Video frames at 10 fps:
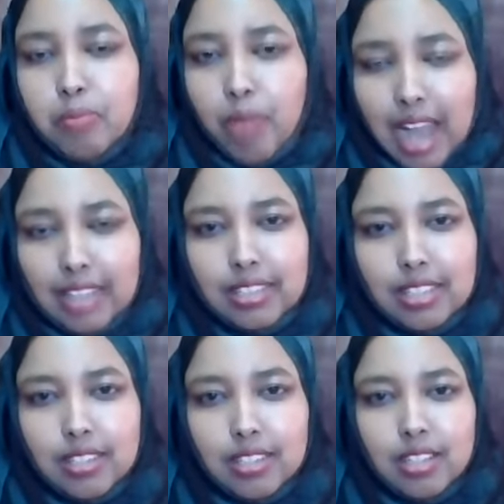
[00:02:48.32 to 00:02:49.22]

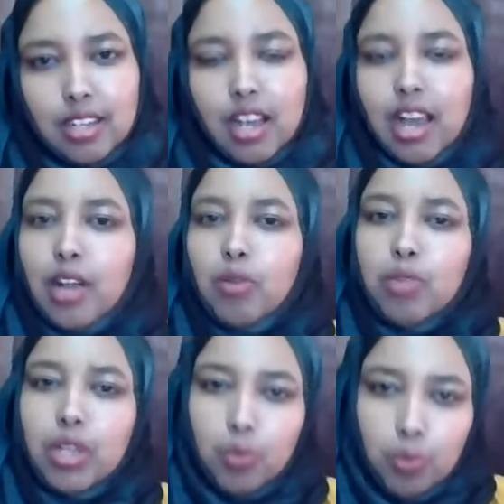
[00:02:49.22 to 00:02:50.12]
practice. And
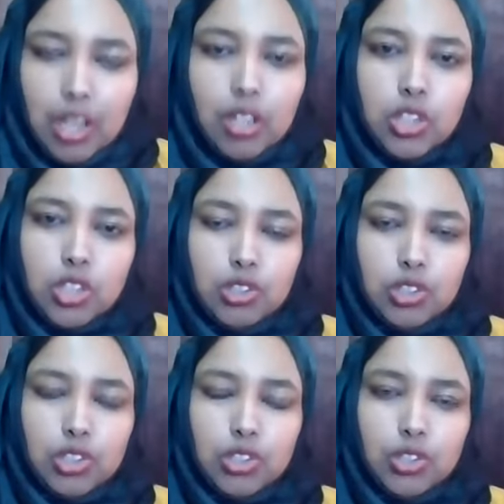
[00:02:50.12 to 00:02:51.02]
we will
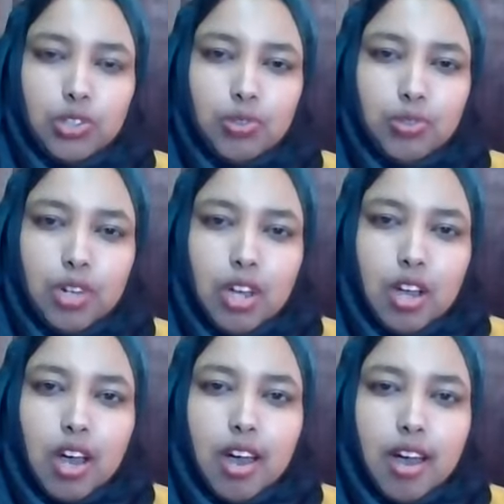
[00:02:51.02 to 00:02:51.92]
continue
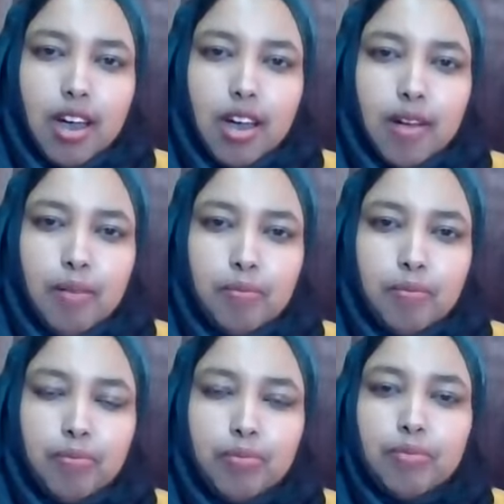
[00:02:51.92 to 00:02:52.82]

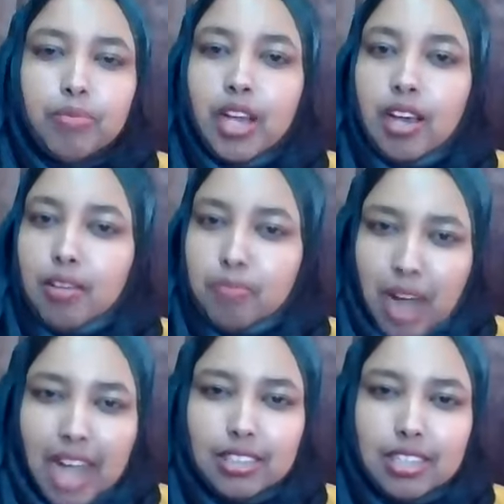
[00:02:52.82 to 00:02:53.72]
um, uh,
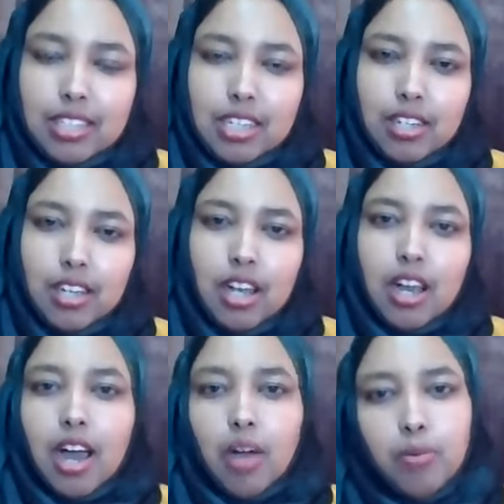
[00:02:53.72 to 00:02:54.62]
practicing
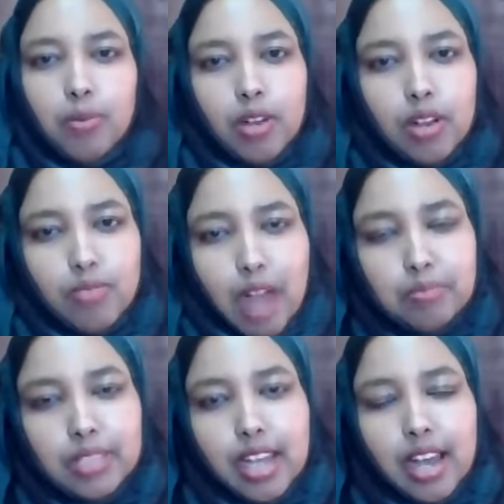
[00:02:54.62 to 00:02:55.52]
our
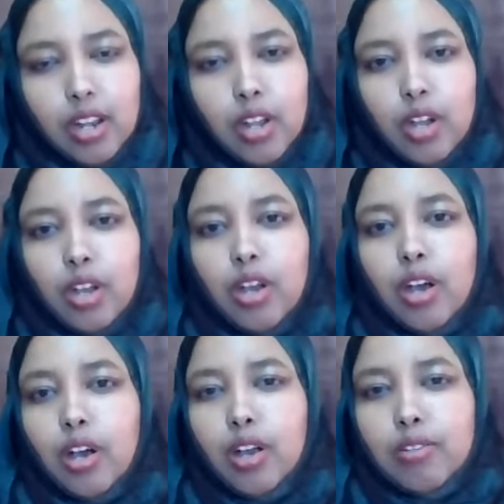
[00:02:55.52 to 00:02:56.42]
Ramadan
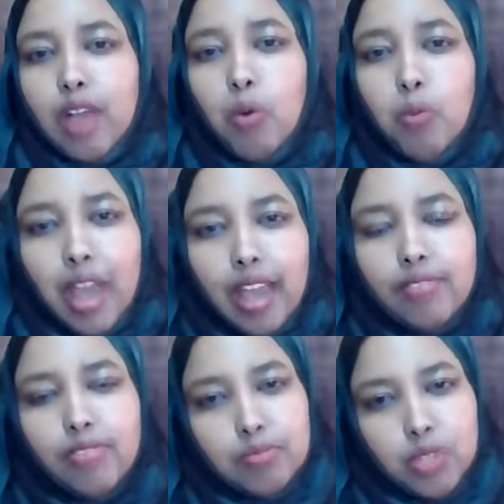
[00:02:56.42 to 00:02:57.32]
uh, away
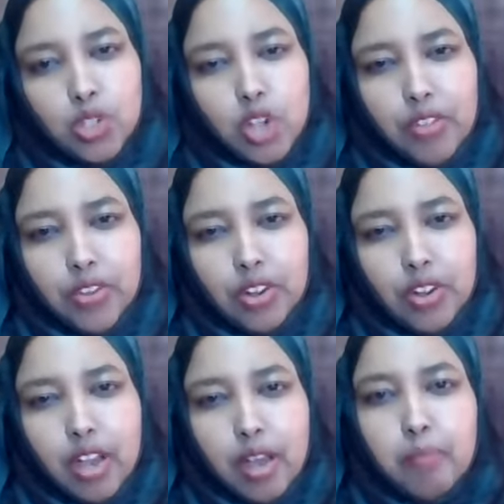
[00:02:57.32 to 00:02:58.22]
from each
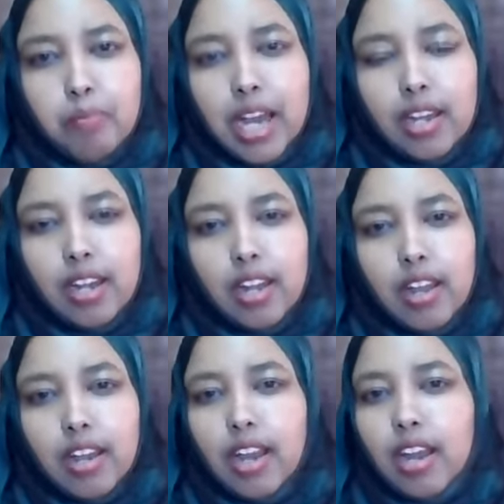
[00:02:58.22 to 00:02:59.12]
other, but
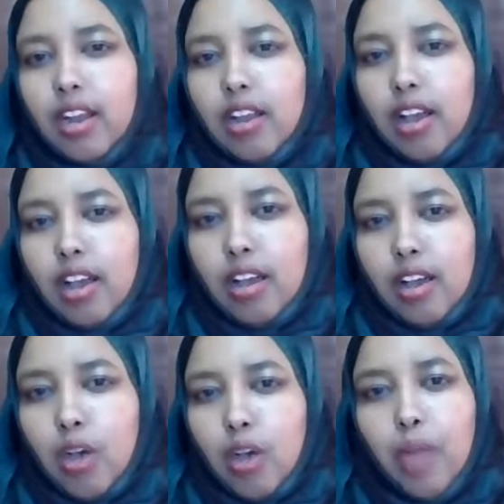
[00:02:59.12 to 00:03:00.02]
not uh,
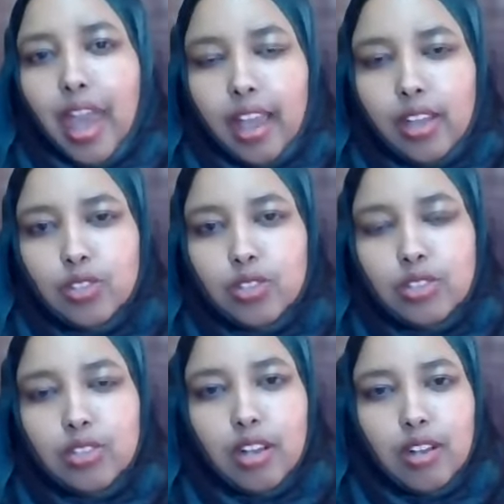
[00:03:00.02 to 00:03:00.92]
away
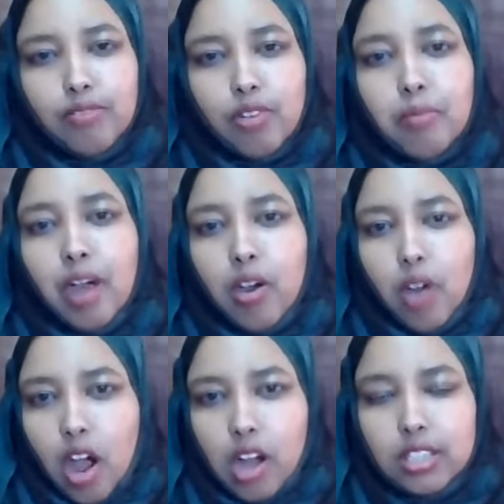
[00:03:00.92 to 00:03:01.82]
uh, from our
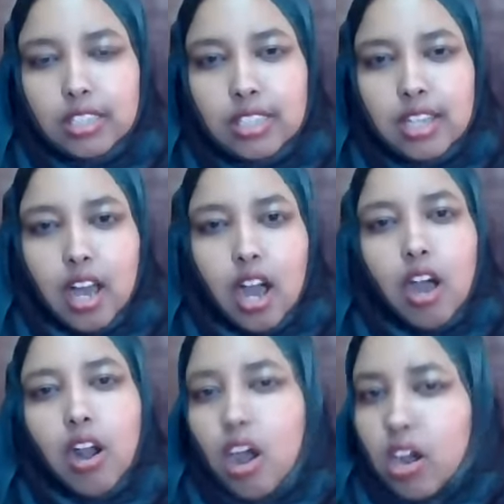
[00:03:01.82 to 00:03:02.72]
hearts.
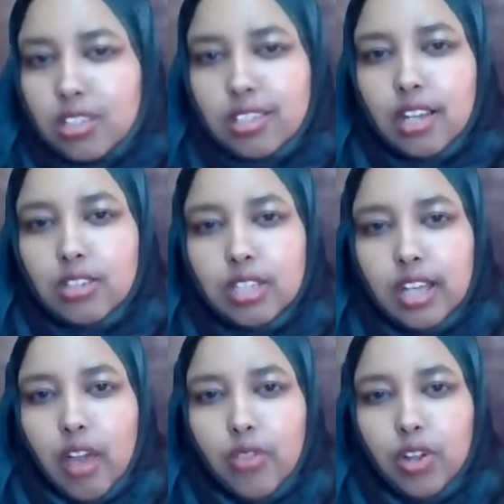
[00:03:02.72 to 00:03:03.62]
Our hearts are
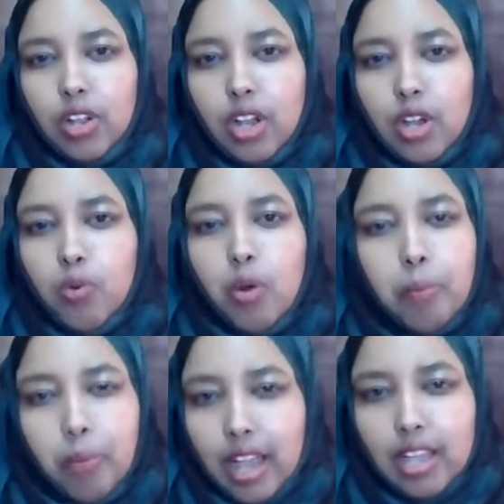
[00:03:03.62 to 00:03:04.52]
together, we're
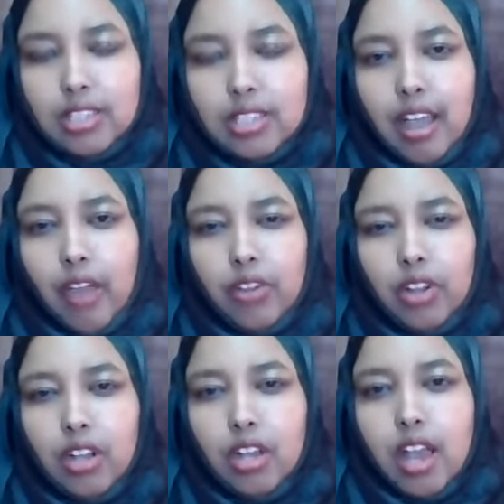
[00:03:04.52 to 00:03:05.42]
praying together,